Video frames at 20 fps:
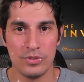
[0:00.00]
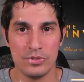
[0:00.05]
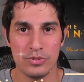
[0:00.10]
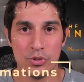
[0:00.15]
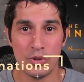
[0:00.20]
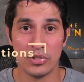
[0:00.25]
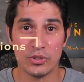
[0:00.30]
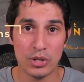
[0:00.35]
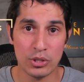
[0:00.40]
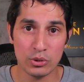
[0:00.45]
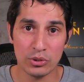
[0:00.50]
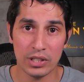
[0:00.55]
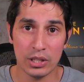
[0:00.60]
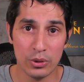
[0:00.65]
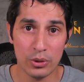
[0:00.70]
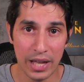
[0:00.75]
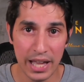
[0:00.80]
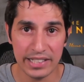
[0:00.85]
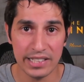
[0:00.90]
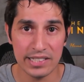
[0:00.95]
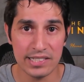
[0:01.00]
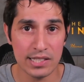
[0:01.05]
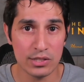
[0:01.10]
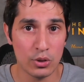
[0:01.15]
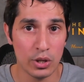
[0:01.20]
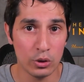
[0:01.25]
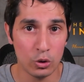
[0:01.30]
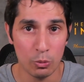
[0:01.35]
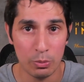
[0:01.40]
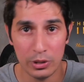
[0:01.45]
So they're trying to tell you, hey, this is
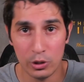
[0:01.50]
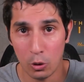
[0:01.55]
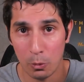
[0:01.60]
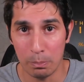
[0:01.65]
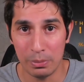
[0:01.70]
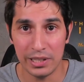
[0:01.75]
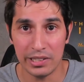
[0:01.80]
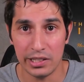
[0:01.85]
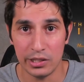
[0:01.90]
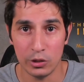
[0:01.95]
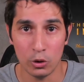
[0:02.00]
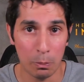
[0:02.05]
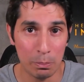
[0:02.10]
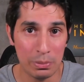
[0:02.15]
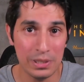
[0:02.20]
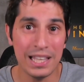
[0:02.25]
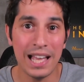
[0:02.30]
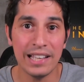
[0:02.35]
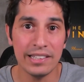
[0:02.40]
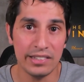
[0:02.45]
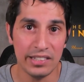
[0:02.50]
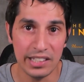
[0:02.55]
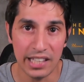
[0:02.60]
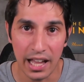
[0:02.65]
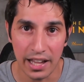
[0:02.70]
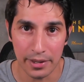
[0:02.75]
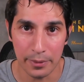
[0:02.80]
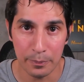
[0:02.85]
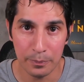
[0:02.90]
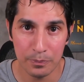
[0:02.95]
going to be your PT, your PITI.